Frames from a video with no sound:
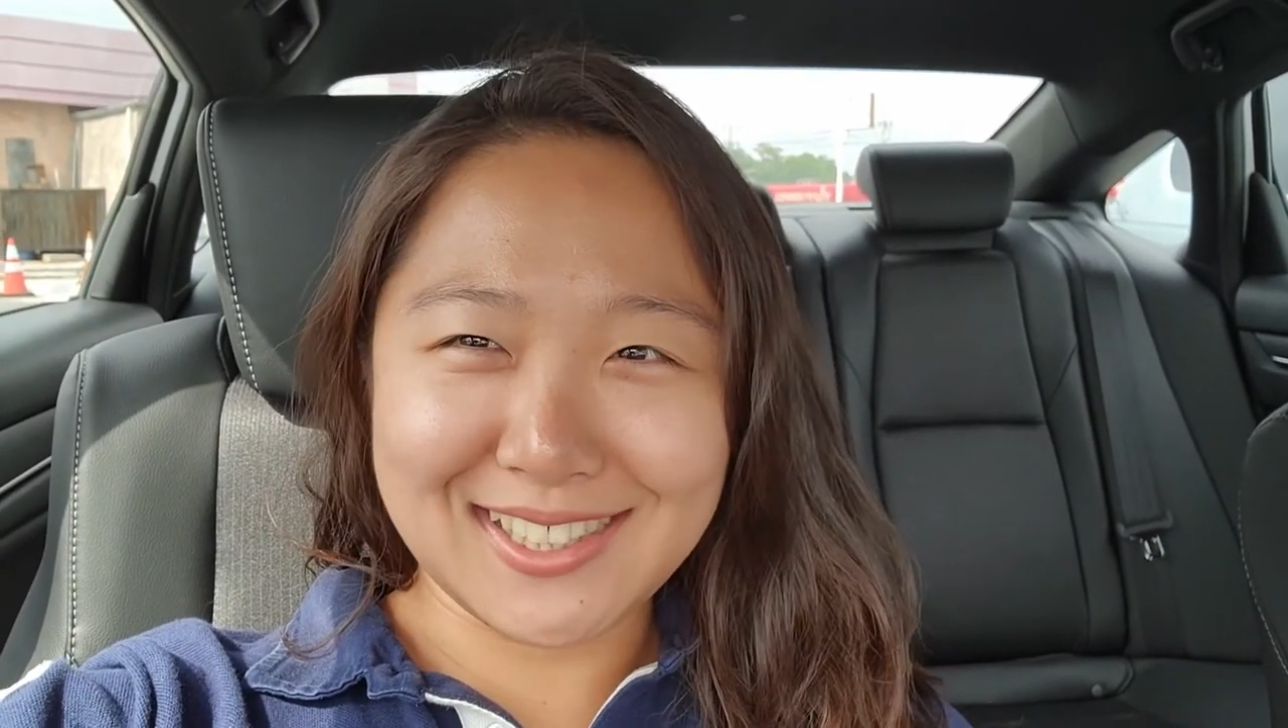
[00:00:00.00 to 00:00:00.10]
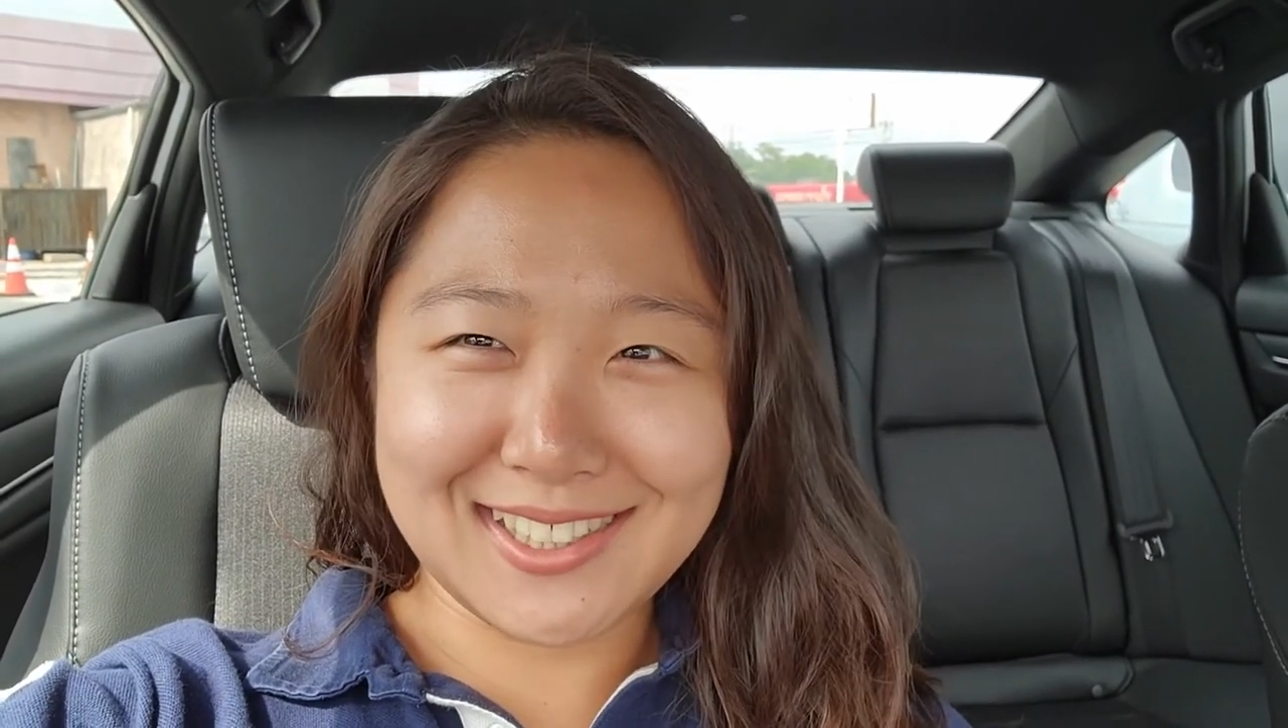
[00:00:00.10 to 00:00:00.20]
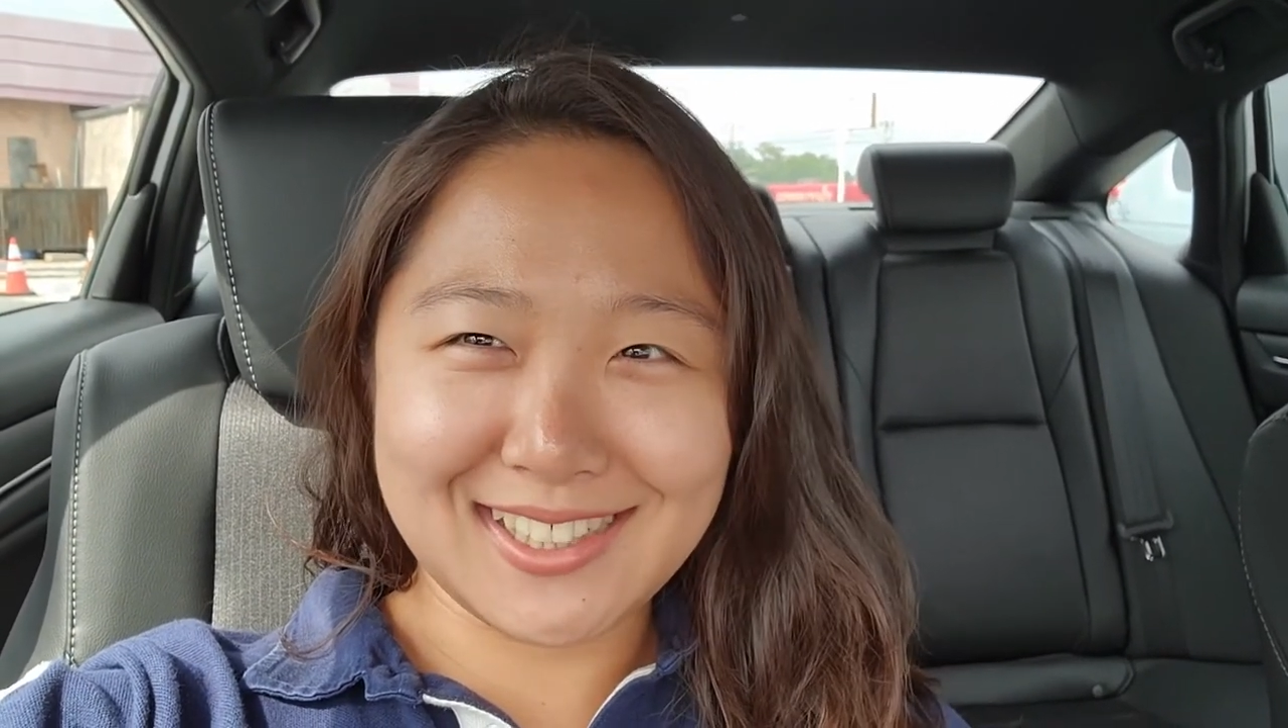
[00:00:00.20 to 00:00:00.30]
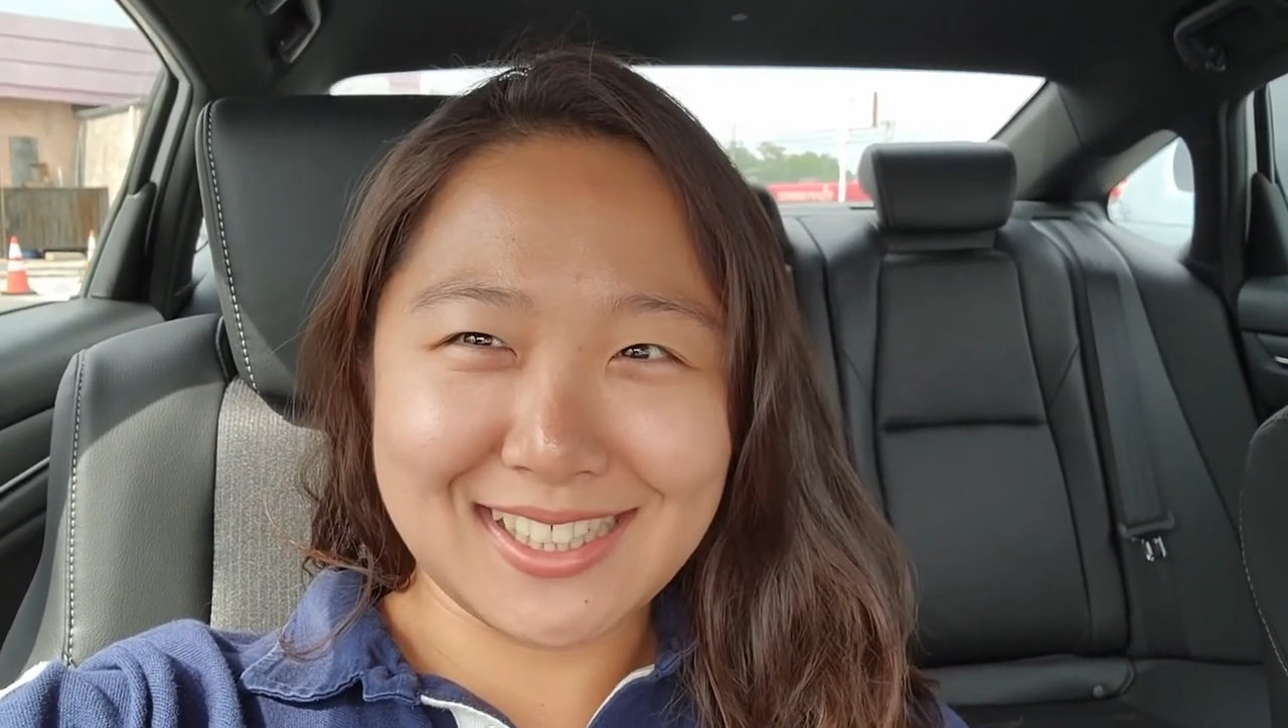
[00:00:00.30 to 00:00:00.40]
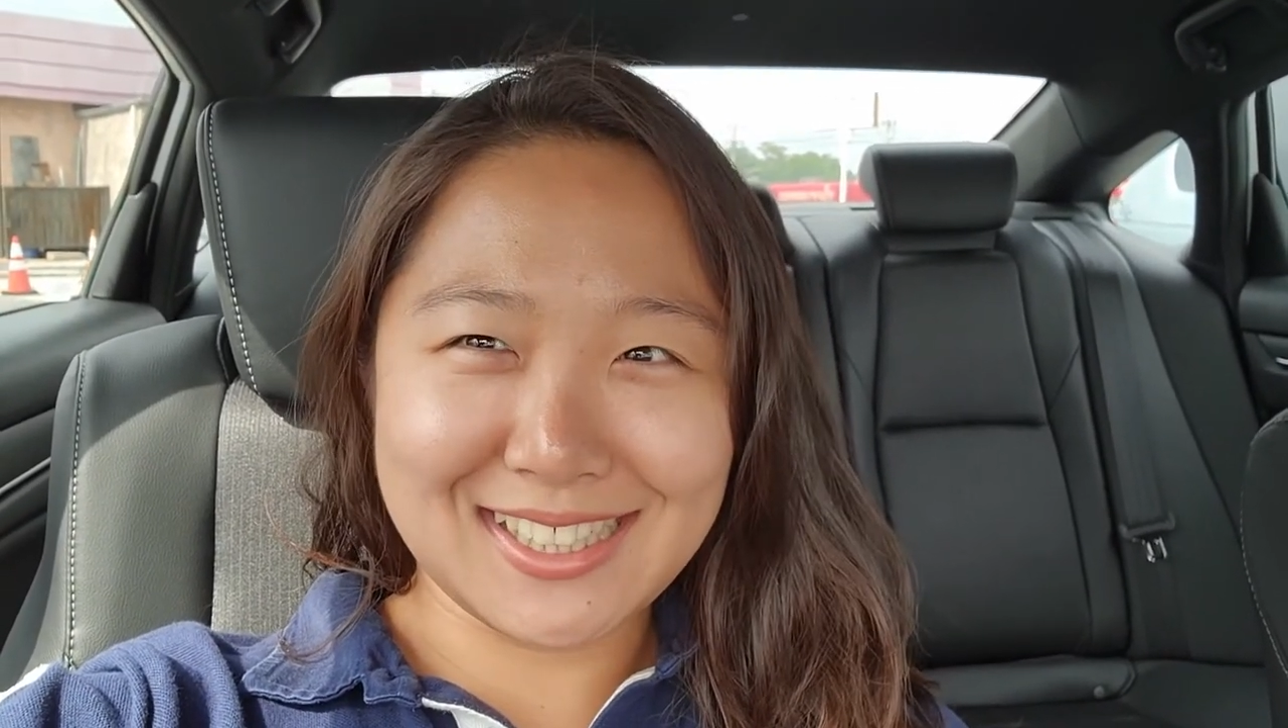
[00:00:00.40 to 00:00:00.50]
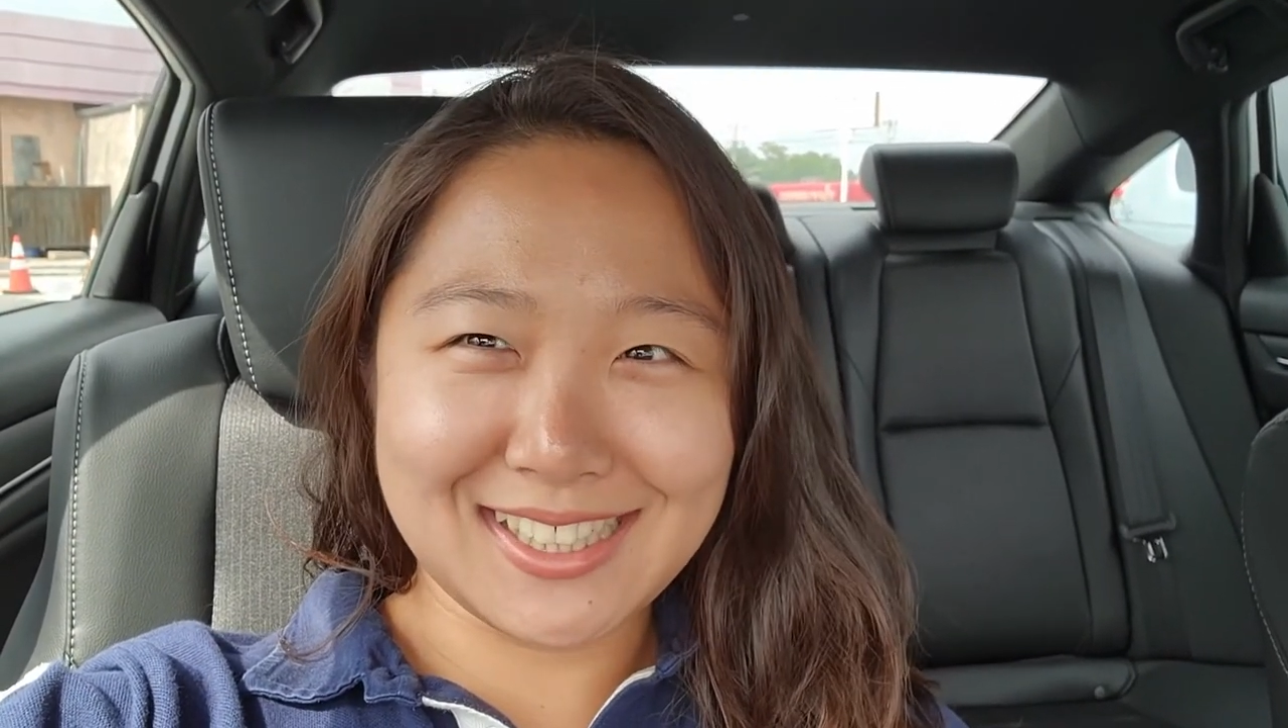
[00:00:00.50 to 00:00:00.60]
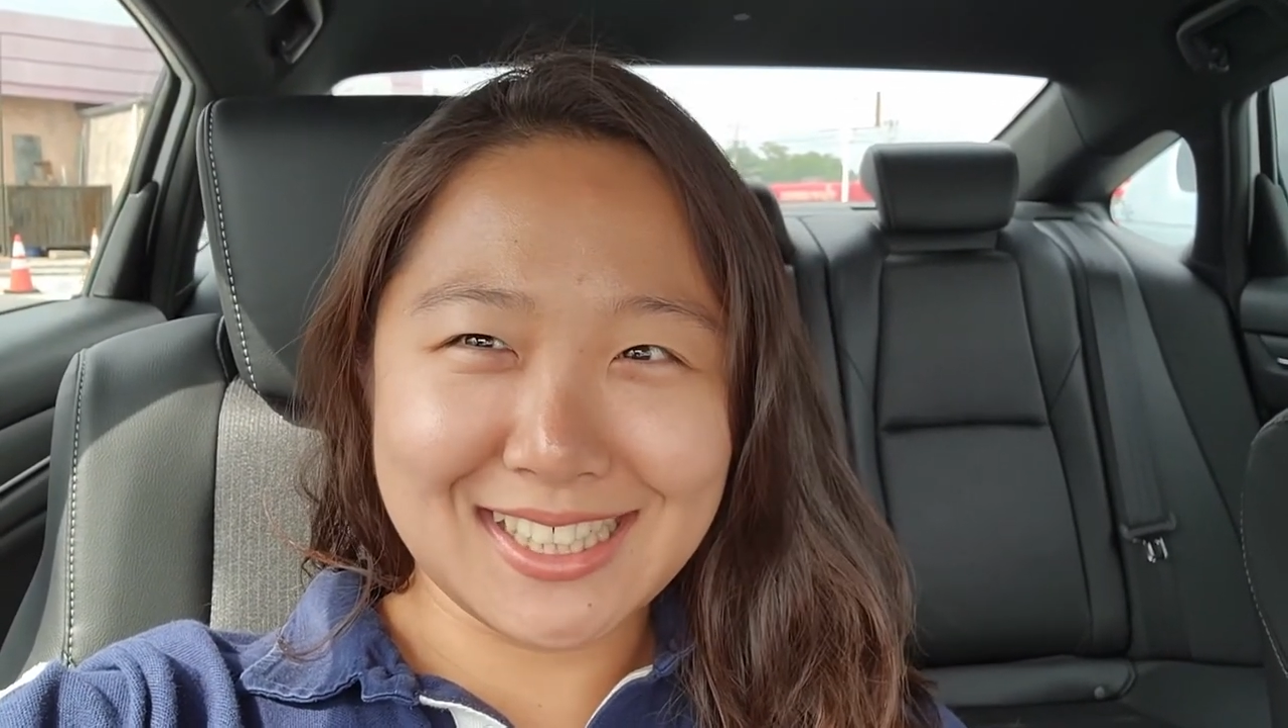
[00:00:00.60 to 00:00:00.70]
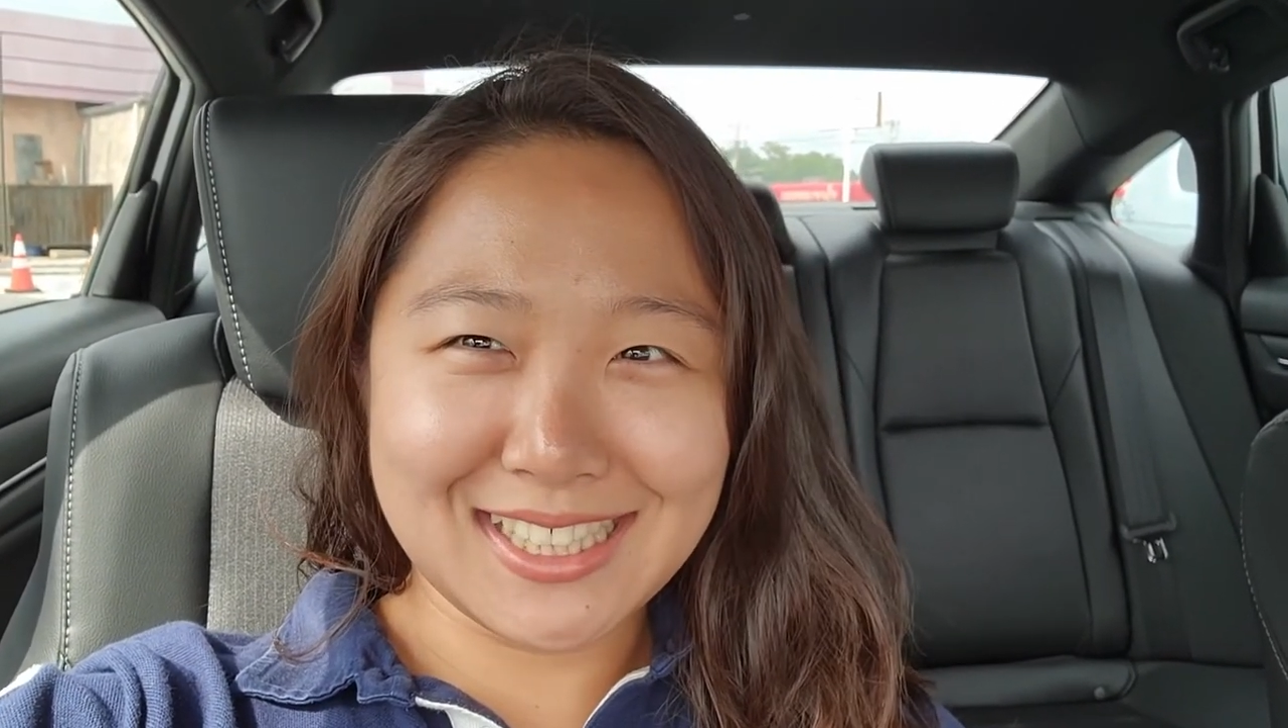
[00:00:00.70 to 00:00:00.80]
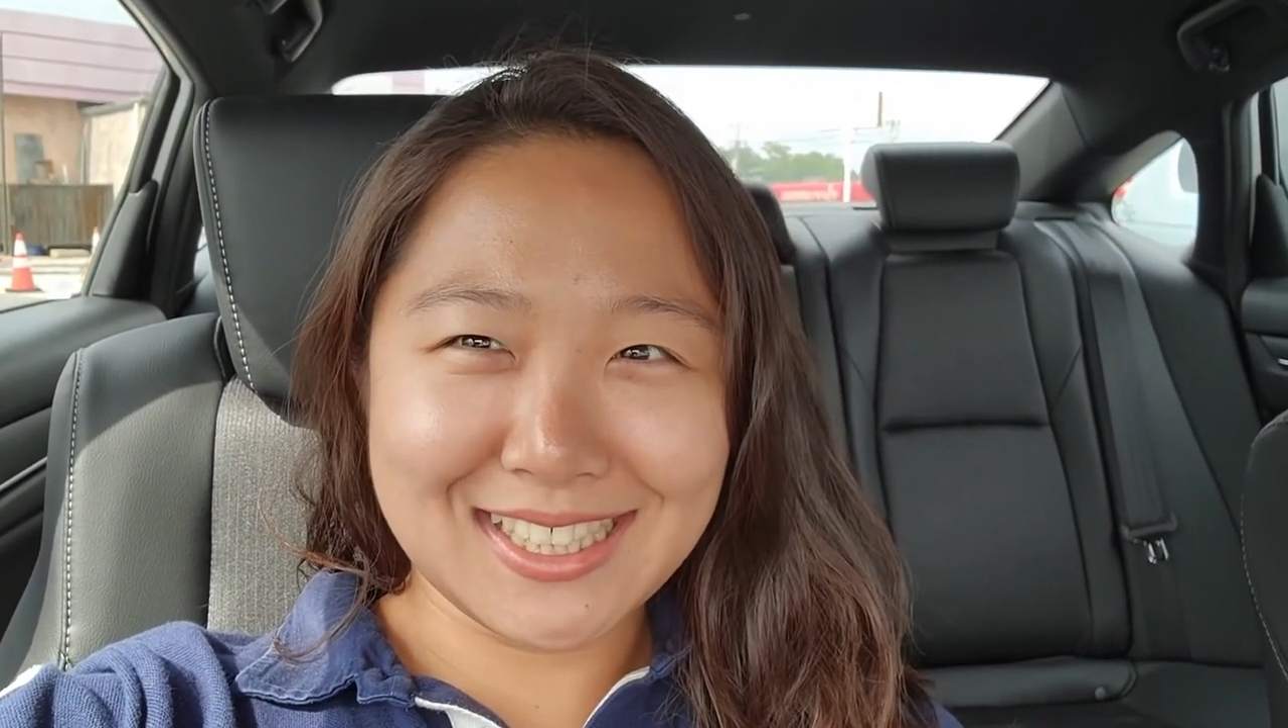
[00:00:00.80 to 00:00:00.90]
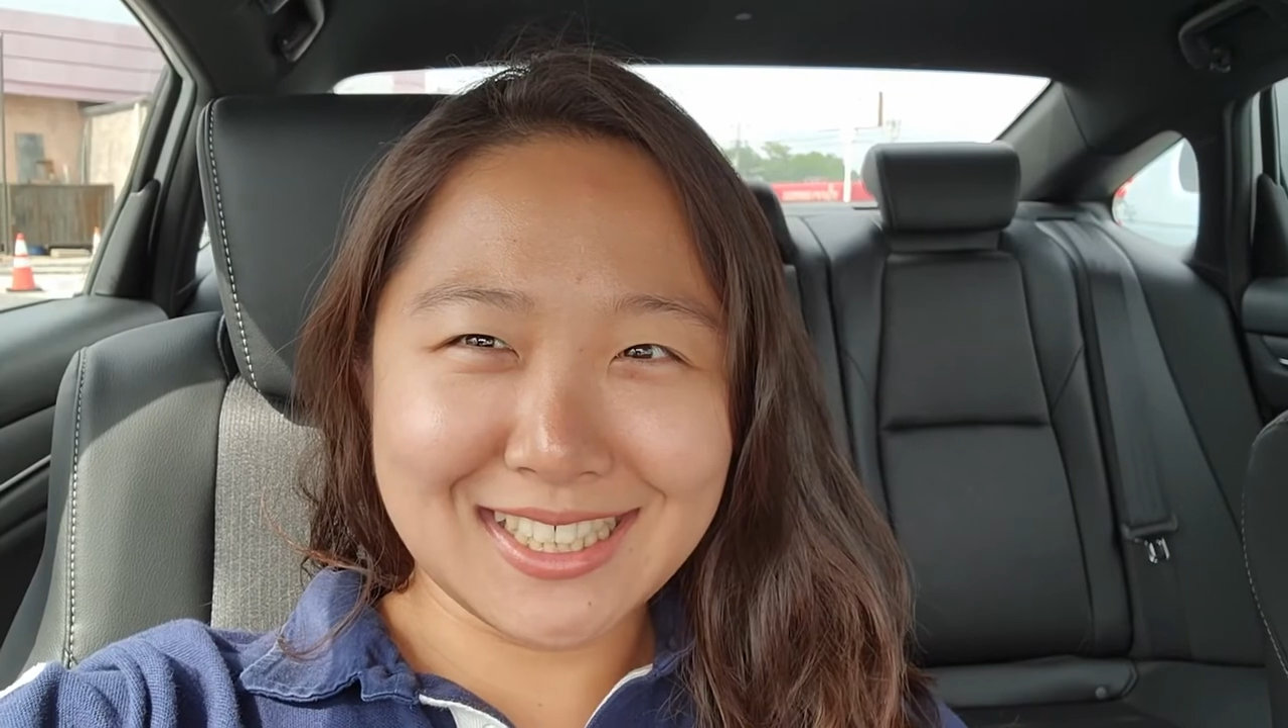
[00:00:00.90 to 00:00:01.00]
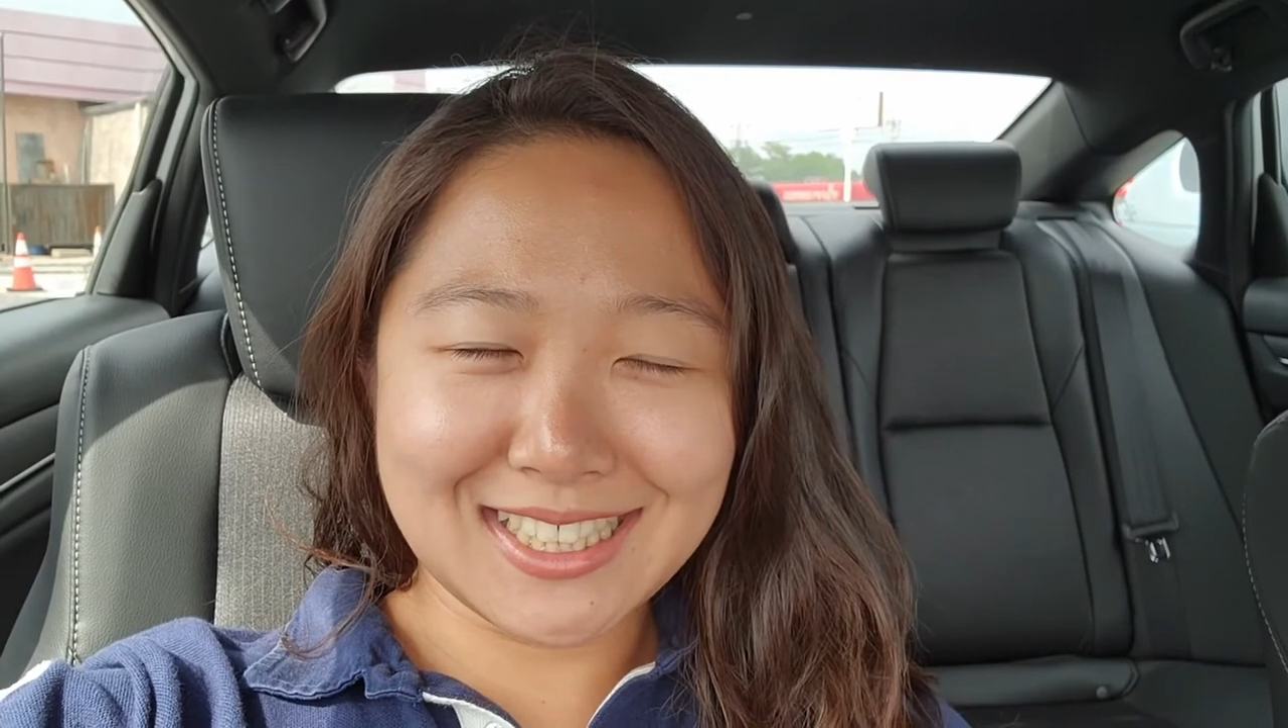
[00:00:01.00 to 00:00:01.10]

here.